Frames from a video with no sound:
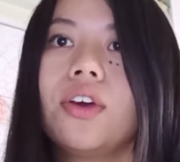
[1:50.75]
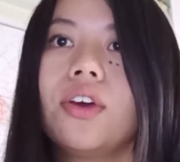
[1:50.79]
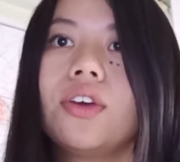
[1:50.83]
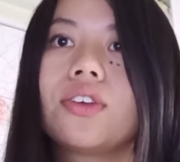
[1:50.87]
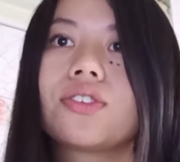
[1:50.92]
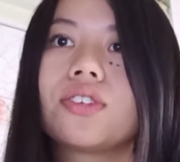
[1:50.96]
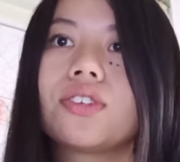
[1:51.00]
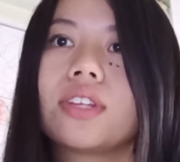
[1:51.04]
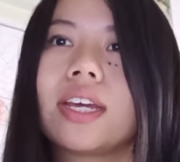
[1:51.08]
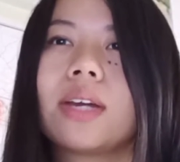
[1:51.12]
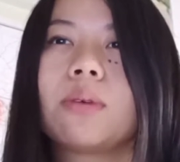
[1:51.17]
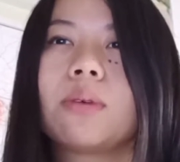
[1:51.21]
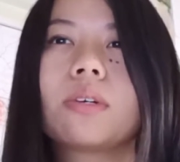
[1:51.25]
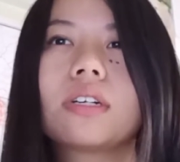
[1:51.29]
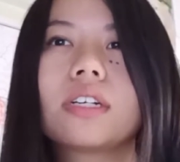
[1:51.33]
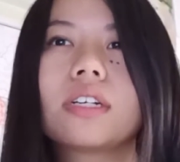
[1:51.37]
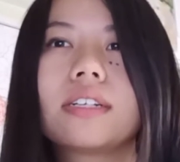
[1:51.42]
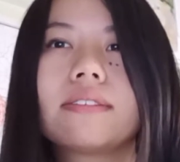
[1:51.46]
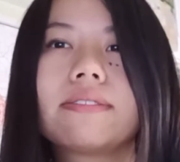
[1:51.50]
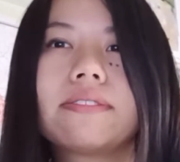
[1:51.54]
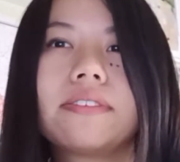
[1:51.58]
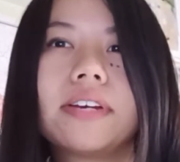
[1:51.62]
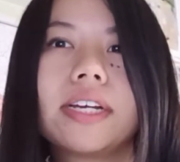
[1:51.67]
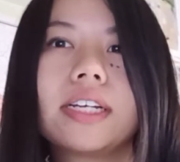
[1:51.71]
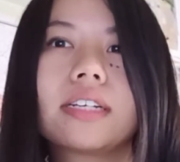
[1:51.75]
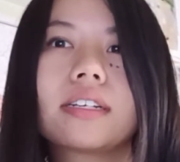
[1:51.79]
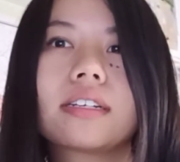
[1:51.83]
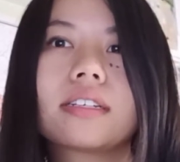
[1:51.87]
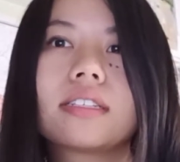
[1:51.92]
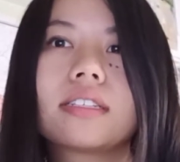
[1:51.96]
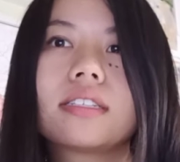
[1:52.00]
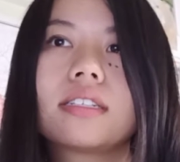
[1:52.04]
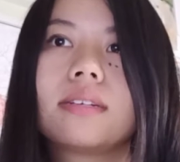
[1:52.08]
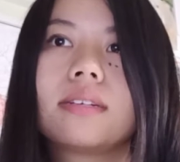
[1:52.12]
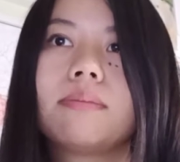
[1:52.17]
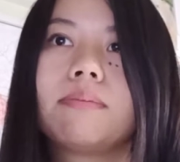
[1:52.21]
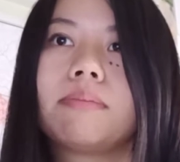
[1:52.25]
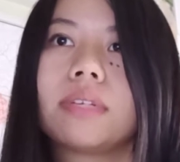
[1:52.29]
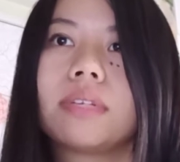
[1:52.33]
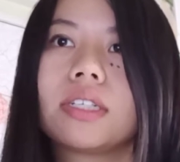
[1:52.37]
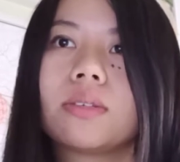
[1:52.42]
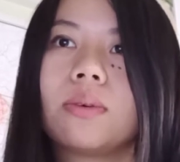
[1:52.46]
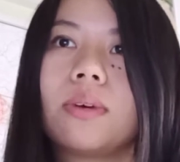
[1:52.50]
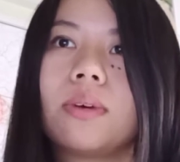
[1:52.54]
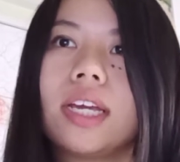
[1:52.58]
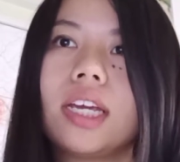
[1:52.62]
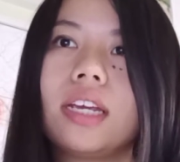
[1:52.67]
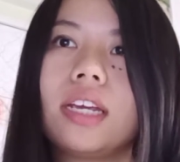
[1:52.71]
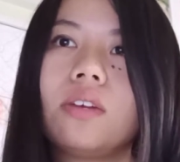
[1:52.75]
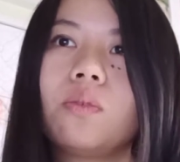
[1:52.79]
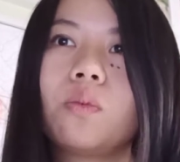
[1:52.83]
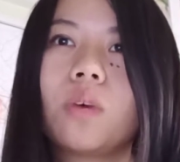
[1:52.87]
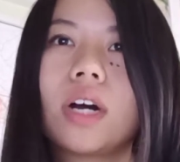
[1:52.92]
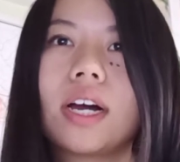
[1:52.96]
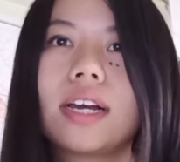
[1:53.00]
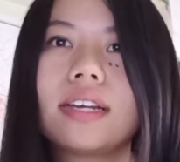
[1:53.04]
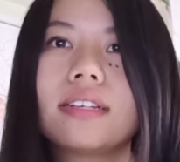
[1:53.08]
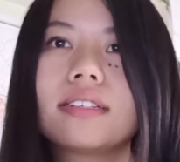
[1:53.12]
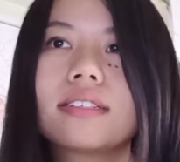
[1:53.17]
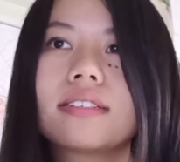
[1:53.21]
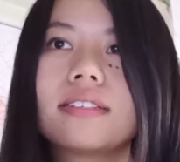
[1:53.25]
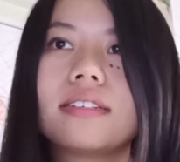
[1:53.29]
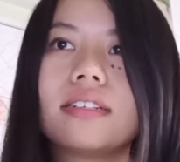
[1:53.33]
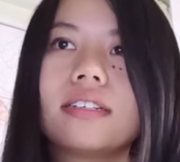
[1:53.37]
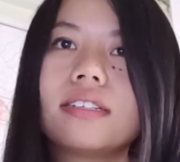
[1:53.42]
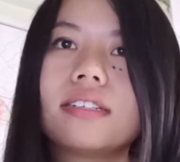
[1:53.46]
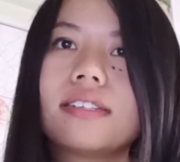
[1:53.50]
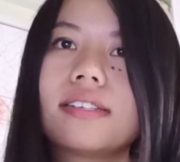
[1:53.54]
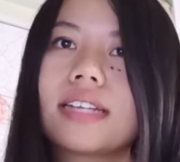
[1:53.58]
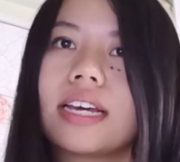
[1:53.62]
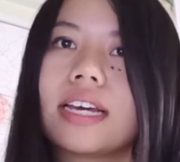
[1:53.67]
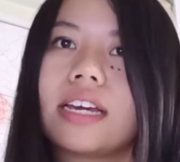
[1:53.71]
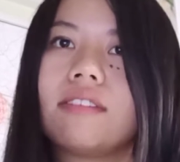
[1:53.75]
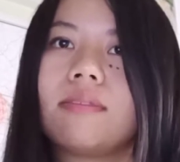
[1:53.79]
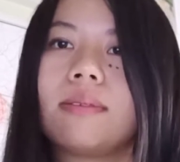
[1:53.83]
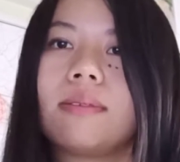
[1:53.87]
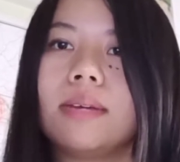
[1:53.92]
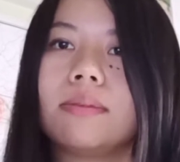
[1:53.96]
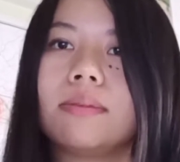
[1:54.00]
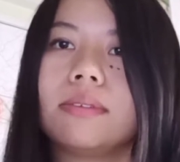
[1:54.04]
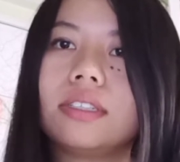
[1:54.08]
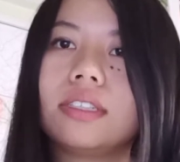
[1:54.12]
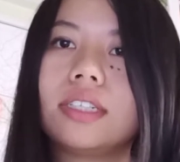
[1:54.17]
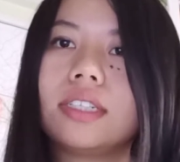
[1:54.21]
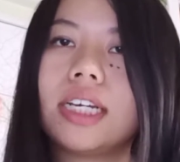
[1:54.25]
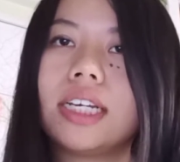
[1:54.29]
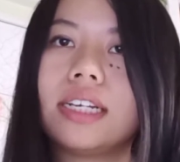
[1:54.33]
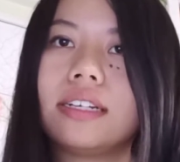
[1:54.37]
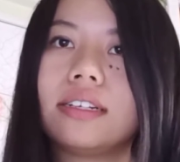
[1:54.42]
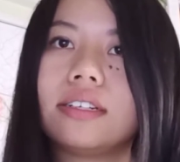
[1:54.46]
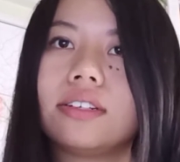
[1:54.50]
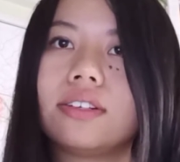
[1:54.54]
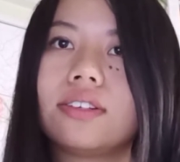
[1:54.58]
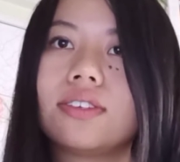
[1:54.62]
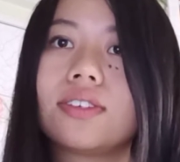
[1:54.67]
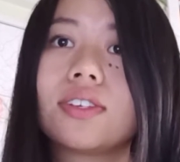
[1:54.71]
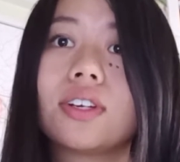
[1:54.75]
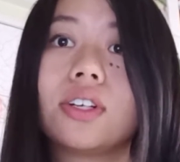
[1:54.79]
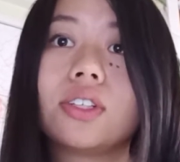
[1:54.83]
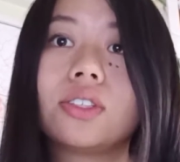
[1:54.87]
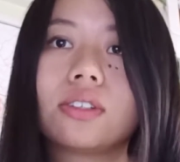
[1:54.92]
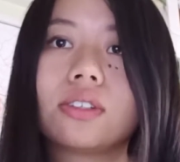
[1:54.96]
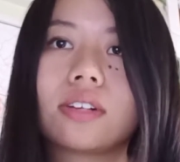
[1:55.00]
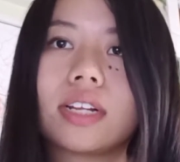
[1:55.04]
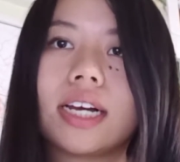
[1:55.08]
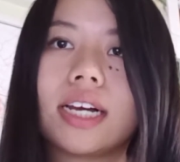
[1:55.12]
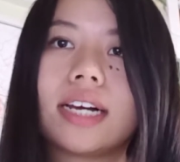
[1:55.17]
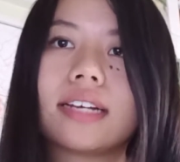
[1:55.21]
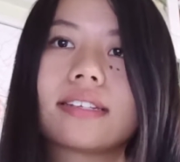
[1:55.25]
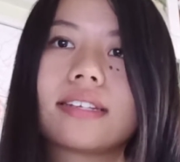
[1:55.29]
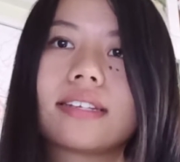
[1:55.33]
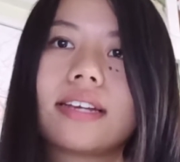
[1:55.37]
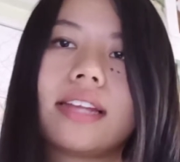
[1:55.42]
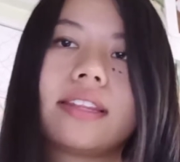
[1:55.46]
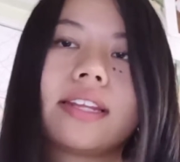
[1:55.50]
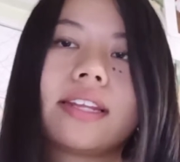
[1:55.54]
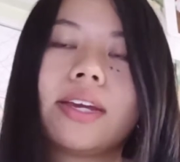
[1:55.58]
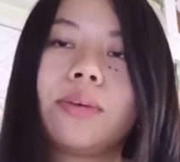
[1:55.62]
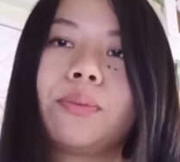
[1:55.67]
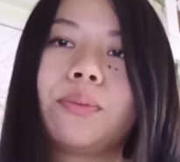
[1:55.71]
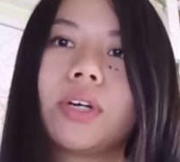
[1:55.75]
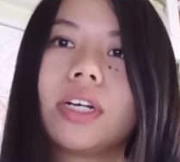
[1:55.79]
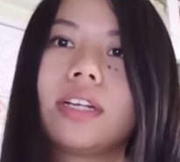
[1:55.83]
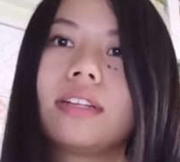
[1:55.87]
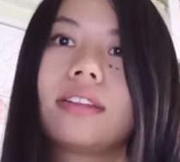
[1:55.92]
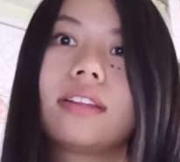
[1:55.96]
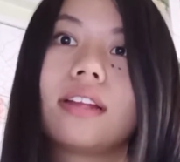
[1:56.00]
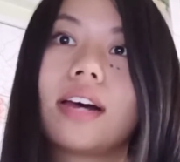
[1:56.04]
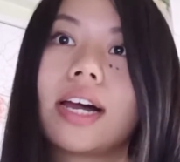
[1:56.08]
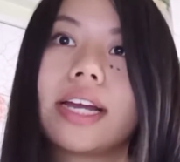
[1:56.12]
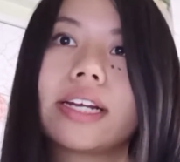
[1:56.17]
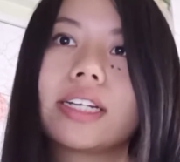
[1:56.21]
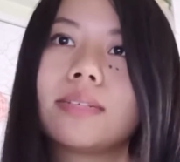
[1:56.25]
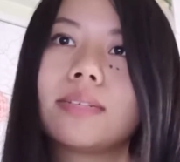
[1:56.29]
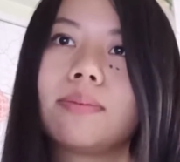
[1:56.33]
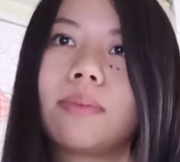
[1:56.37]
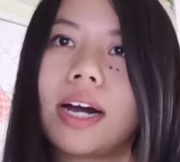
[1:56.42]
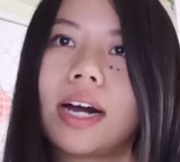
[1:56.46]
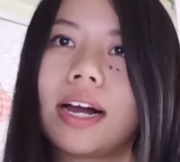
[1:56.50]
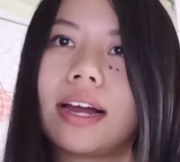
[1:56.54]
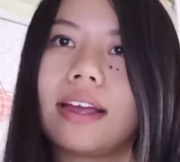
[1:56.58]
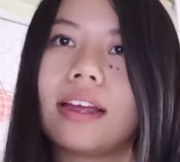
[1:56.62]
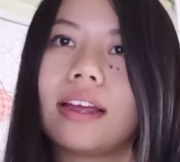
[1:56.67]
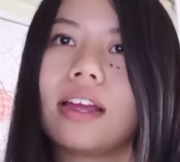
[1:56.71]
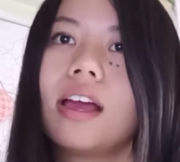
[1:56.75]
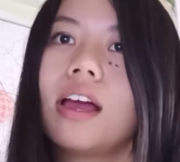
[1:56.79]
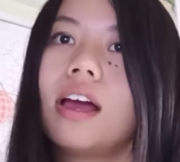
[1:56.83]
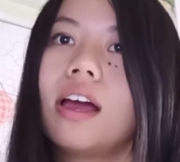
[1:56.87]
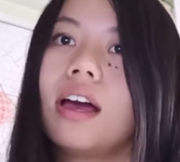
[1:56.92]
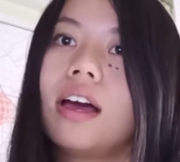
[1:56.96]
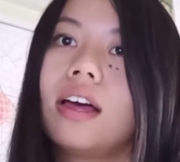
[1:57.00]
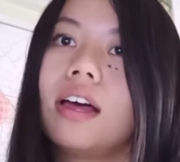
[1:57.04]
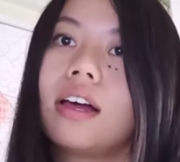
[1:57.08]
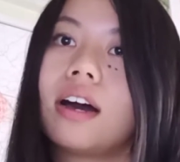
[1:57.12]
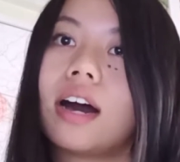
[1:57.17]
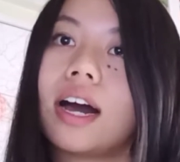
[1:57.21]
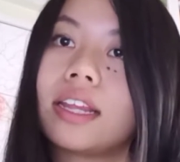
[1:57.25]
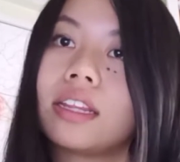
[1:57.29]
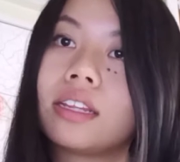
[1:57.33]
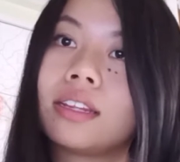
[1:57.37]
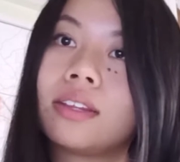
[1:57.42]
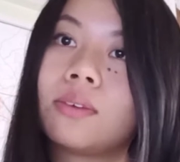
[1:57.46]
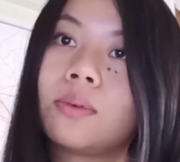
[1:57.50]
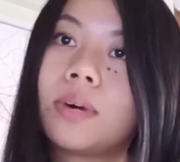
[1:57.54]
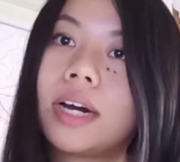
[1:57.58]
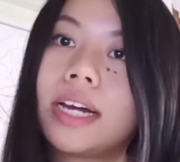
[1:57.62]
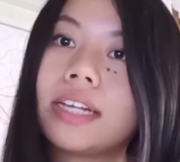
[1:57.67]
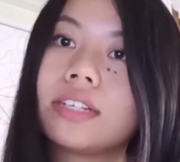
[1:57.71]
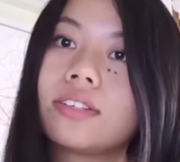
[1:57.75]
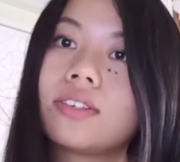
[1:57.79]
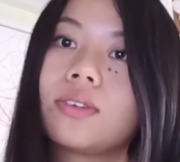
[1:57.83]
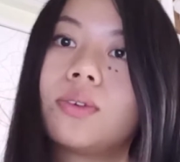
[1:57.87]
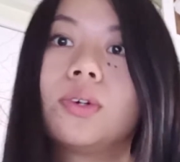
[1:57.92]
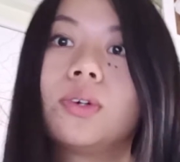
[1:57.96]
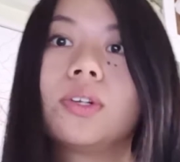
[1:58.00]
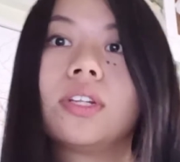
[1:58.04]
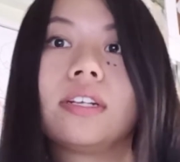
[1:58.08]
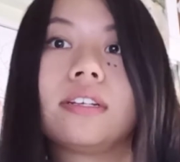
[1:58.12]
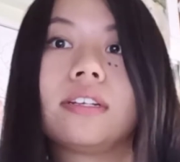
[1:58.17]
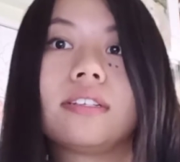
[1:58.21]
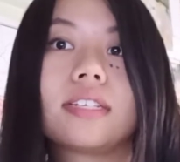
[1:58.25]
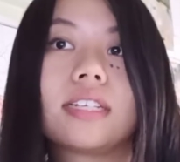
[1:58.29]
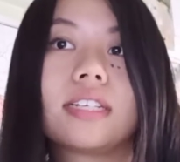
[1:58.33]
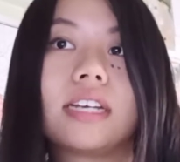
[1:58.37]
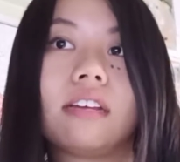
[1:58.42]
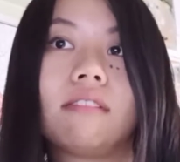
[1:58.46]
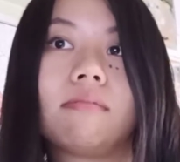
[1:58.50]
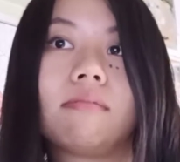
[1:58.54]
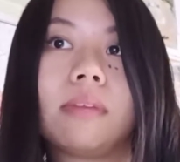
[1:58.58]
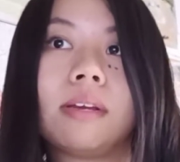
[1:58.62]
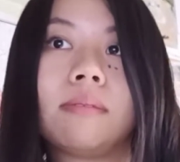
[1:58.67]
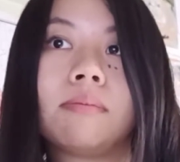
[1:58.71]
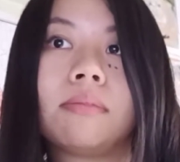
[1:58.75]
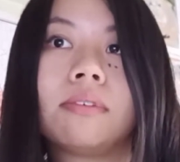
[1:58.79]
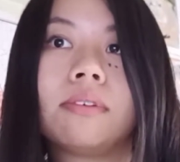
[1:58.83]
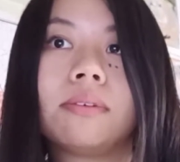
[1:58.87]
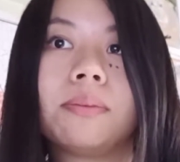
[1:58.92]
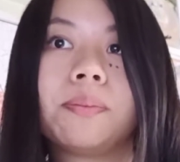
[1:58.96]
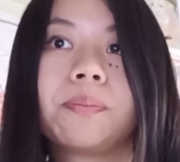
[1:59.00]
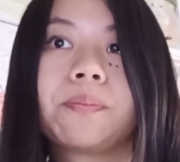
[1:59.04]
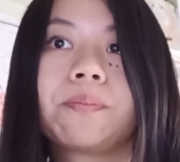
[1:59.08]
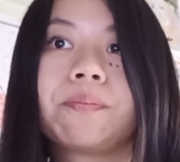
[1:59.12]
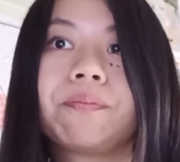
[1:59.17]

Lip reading: So they were in fact between whites and enslaved people in social class, and they weren't liked by either the whites or the enslaved people.